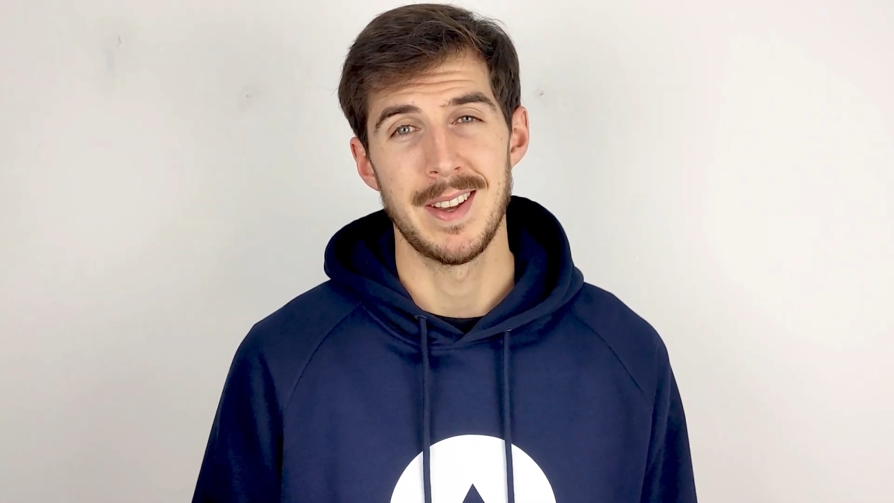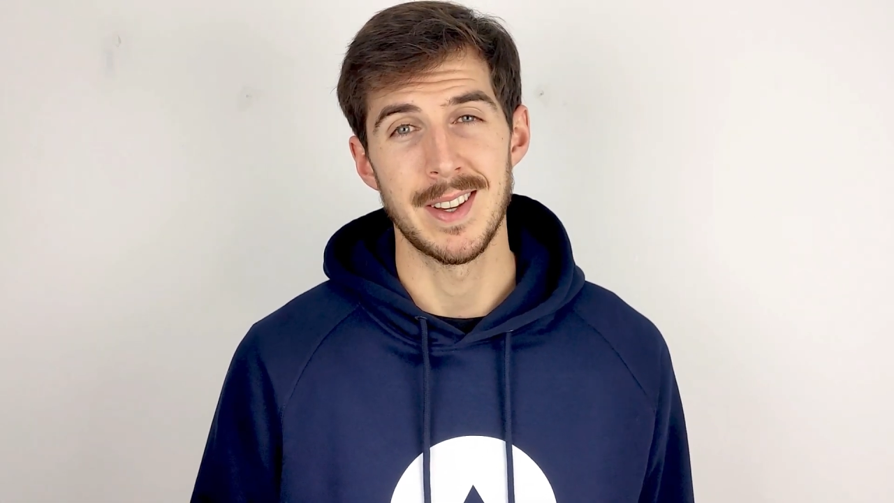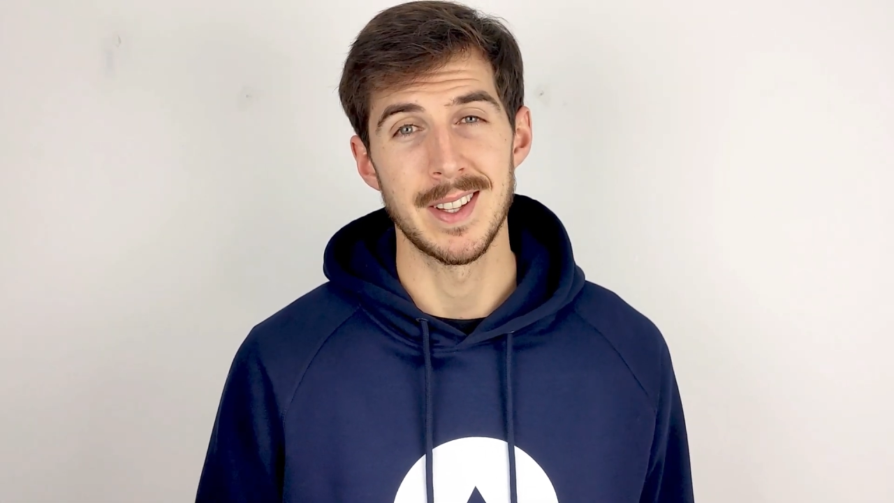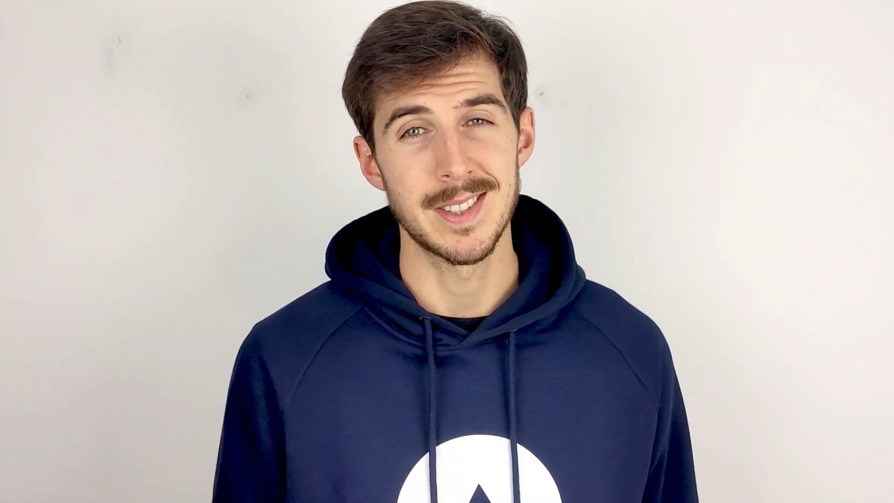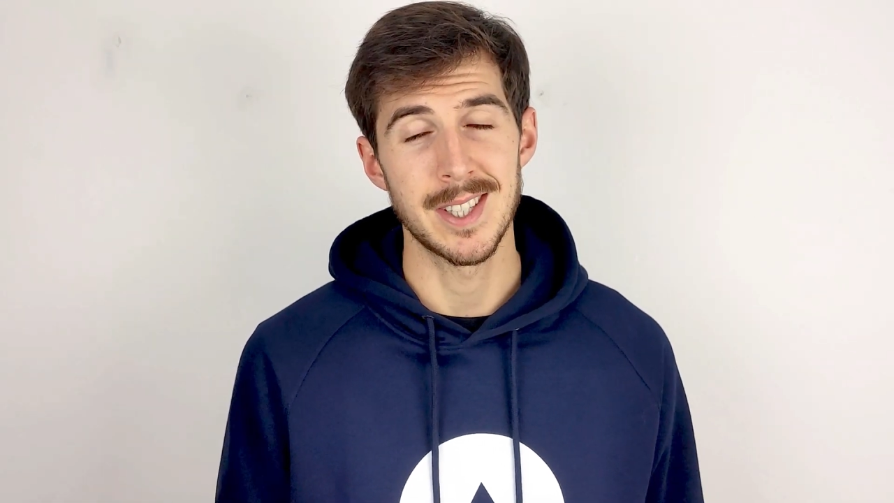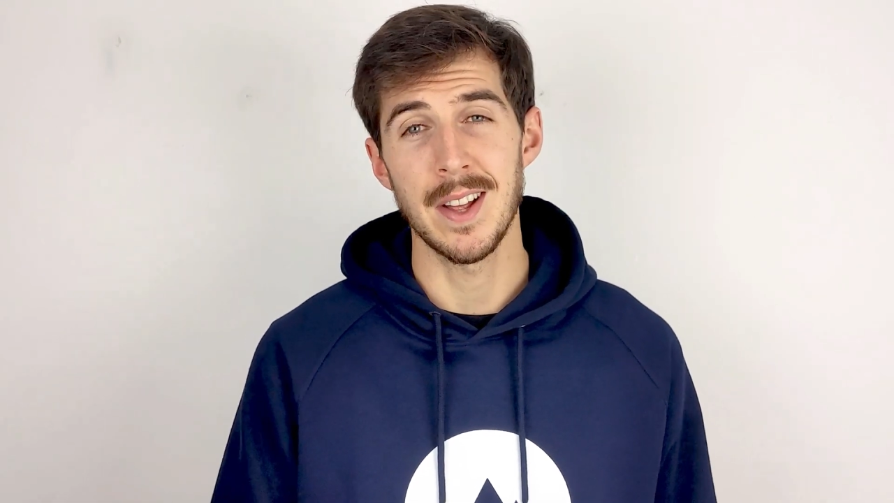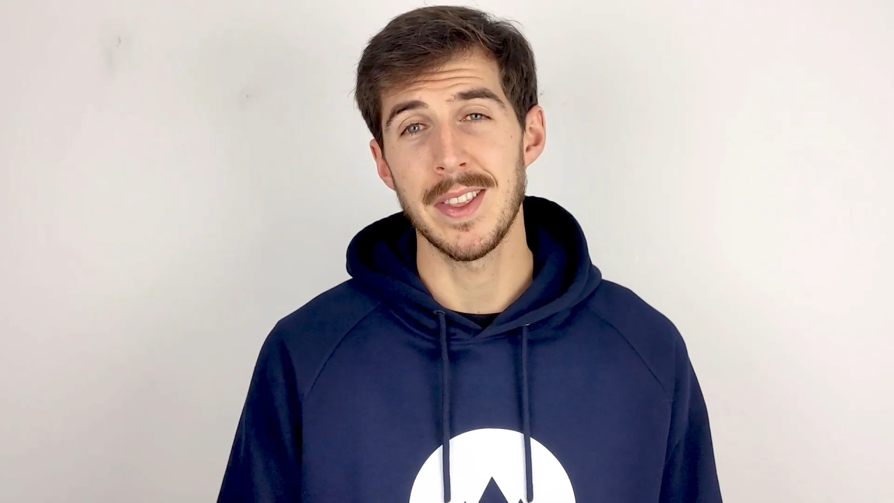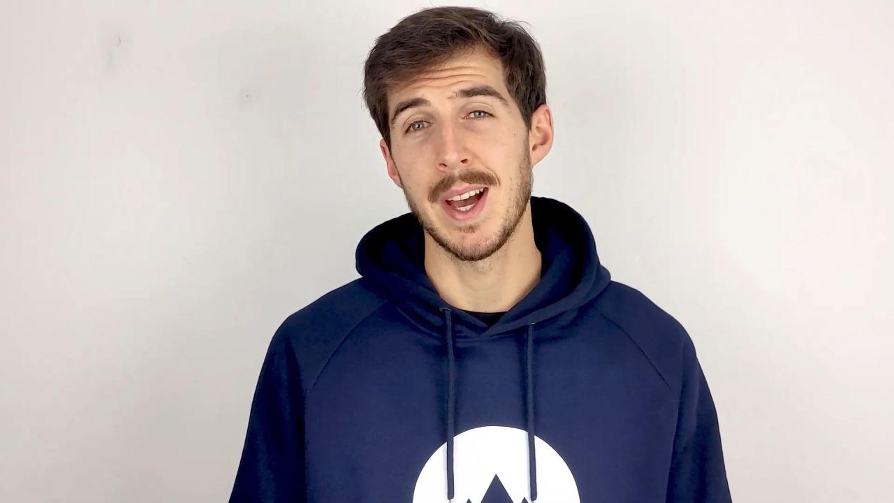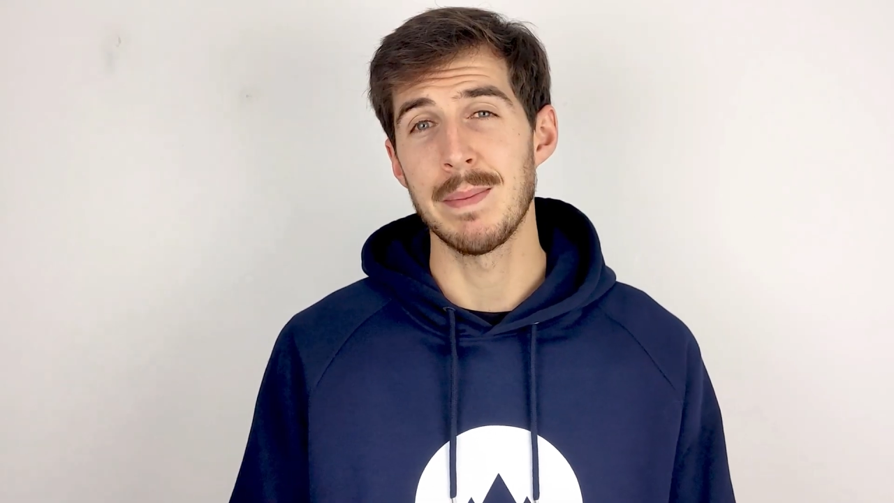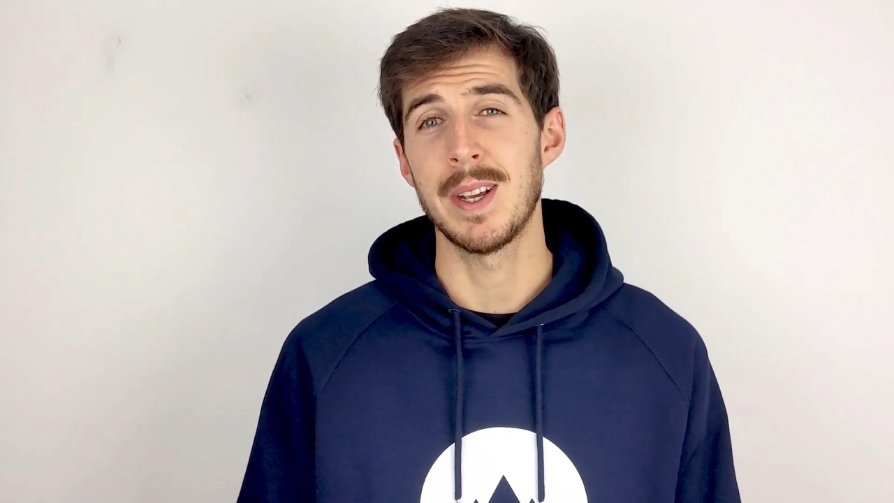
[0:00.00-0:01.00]
Install
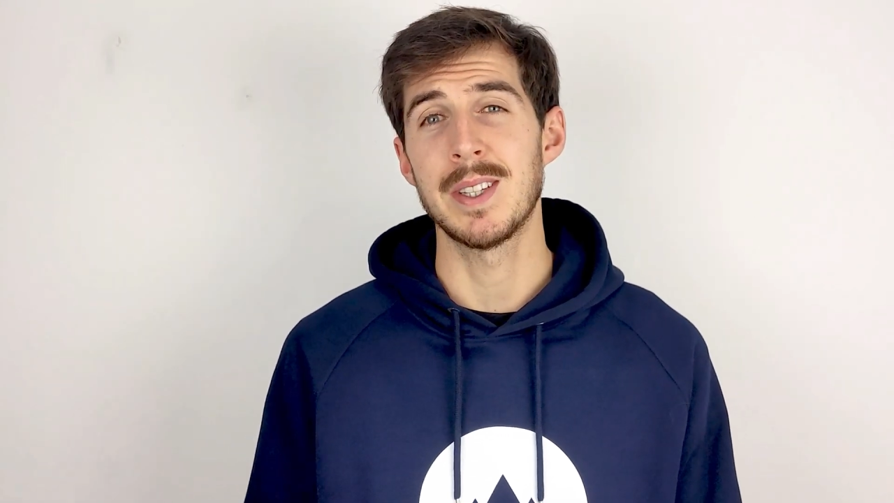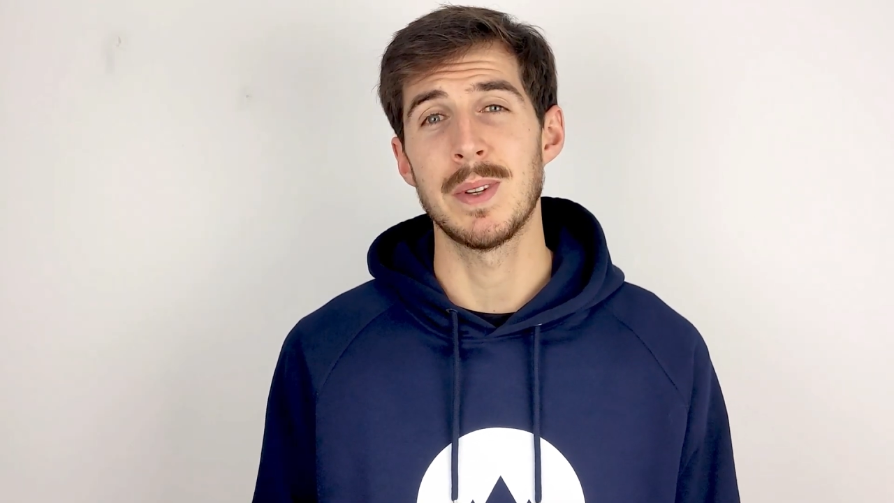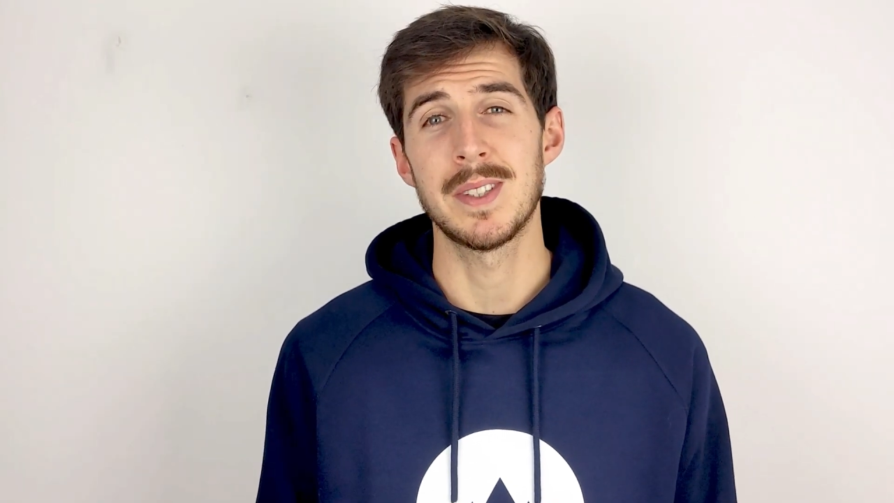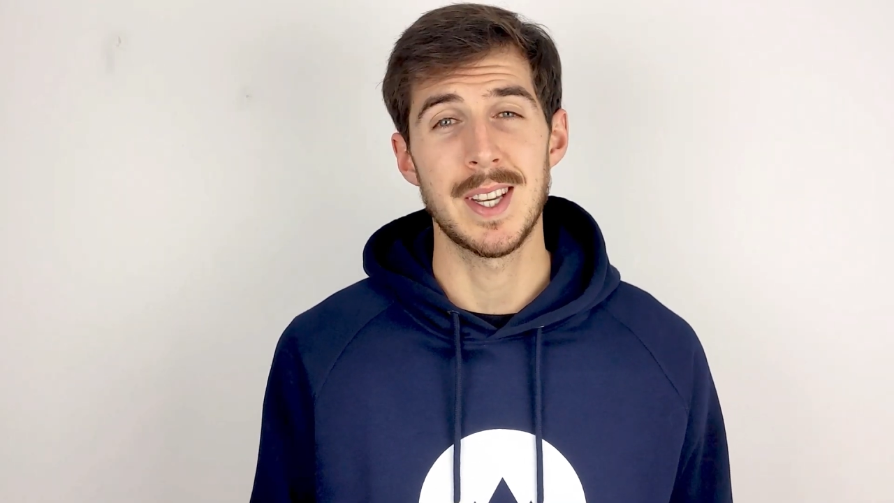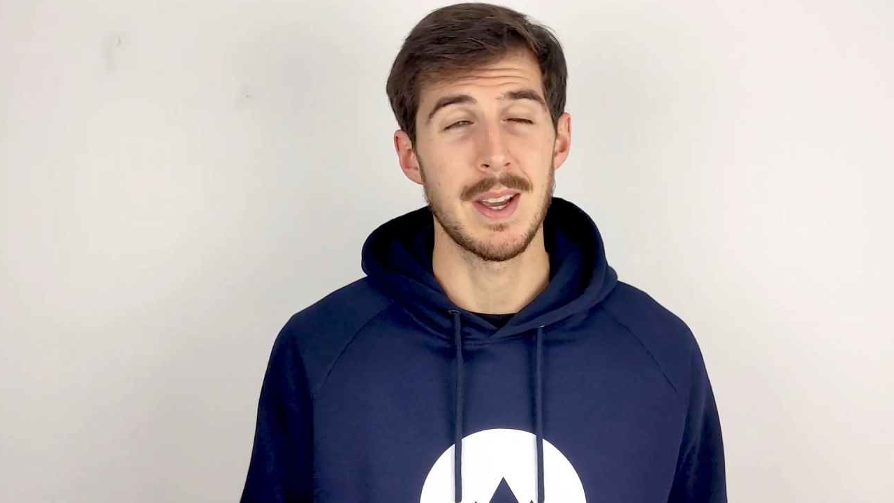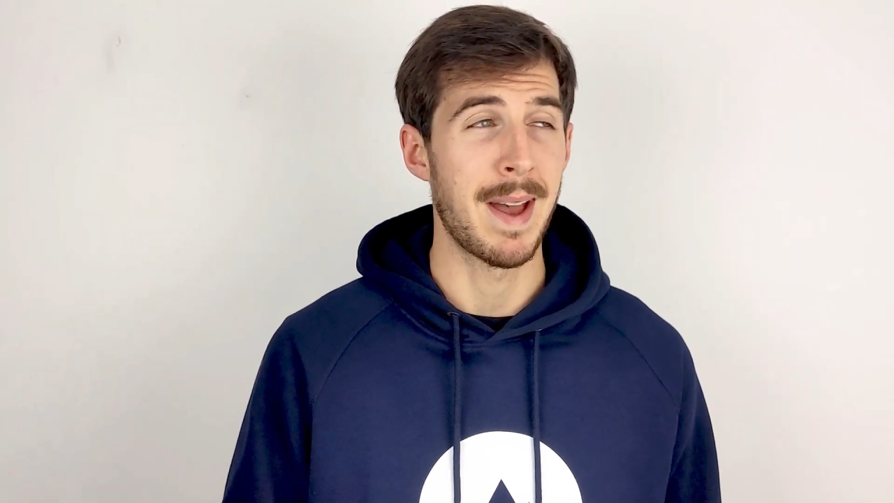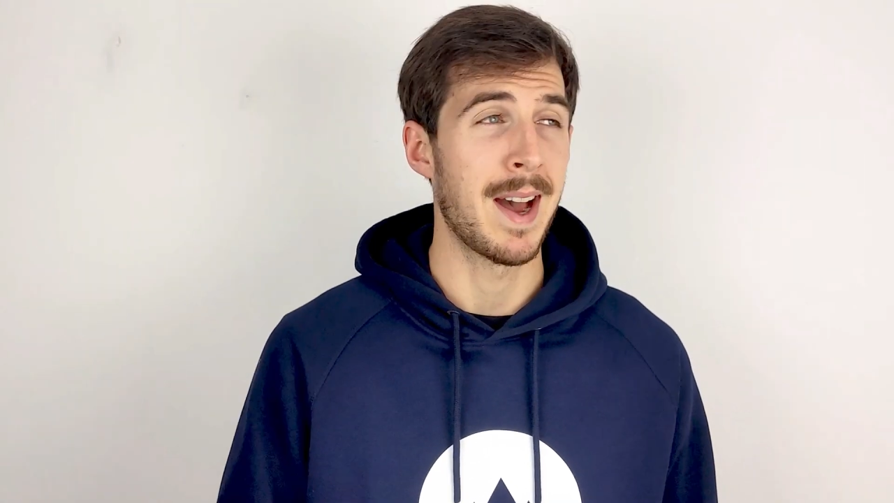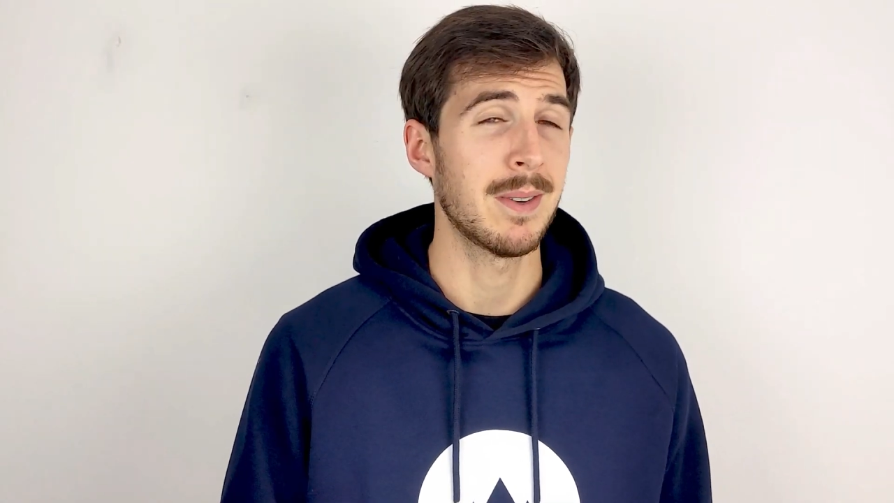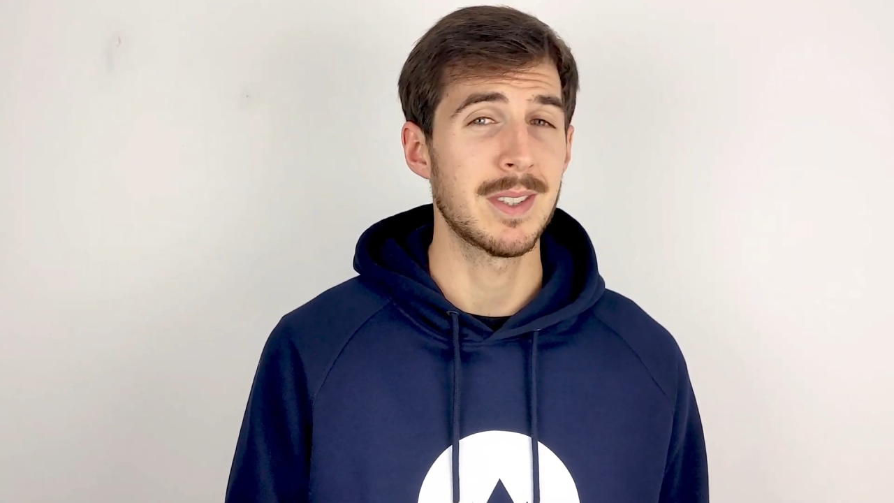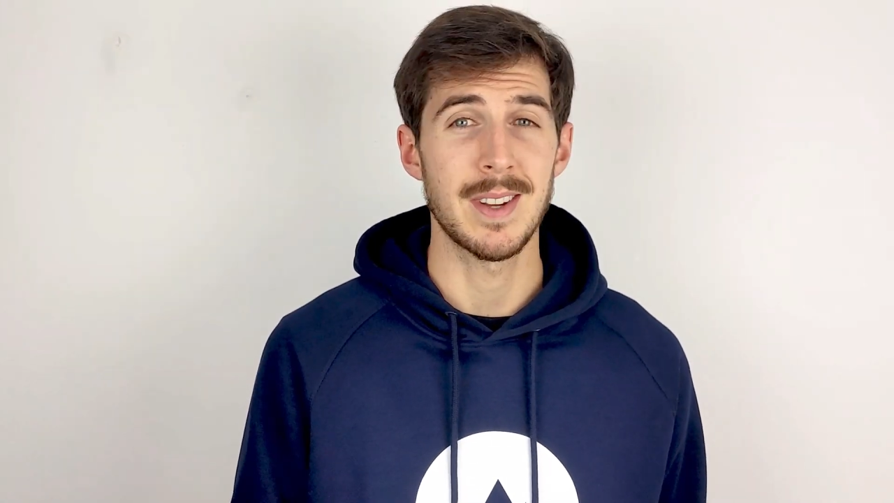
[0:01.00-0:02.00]
the updates once they come
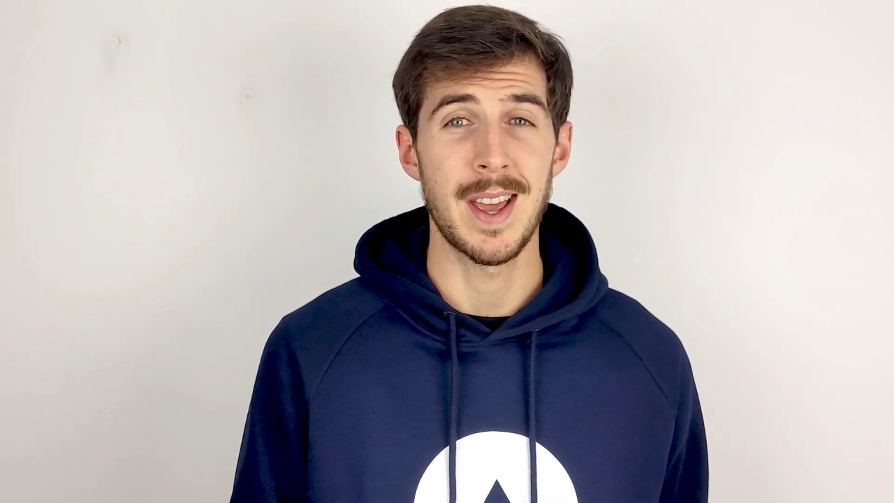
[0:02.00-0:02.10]
out,